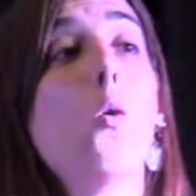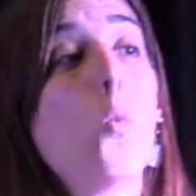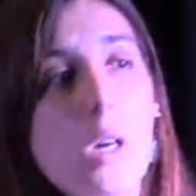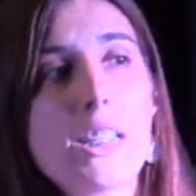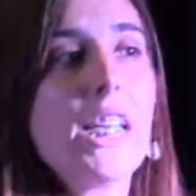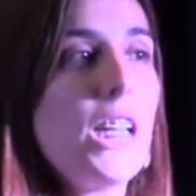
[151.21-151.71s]

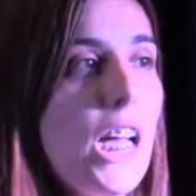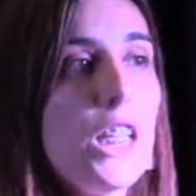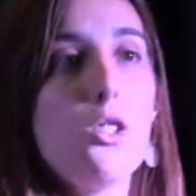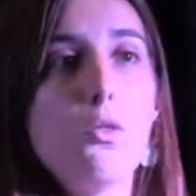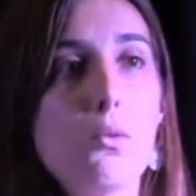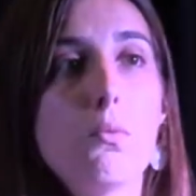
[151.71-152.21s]
what can
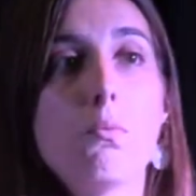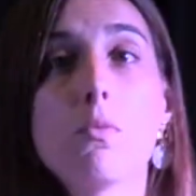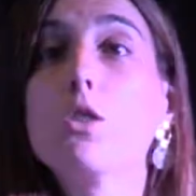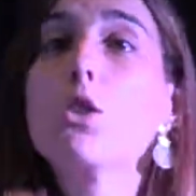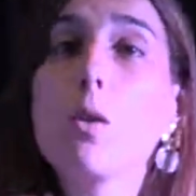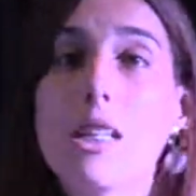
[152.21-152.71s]
I do?
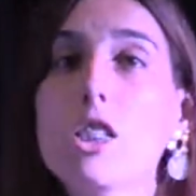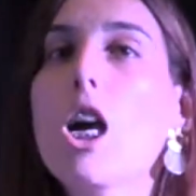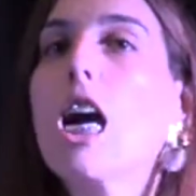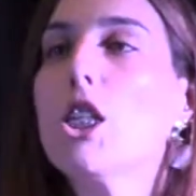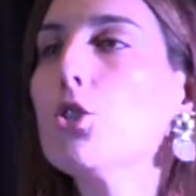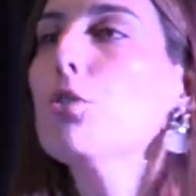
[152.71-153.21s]
So
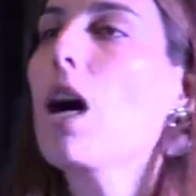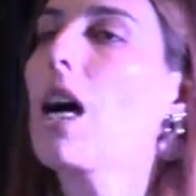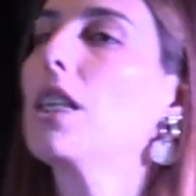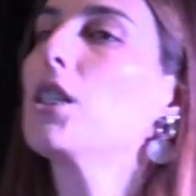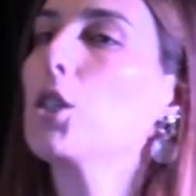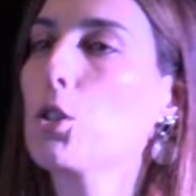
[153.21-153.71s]
I should
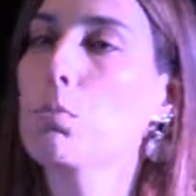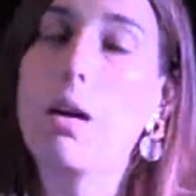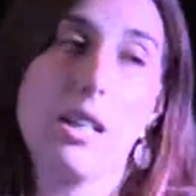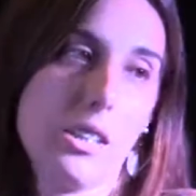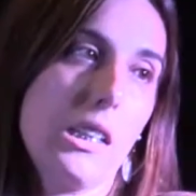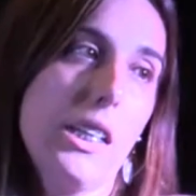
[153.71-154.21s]
hire
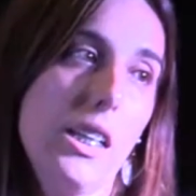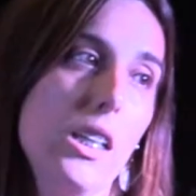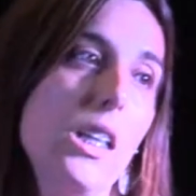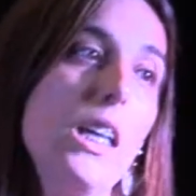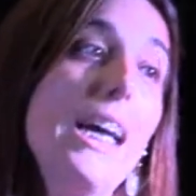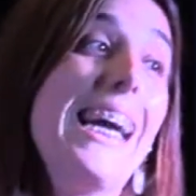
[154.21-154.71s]
smartly.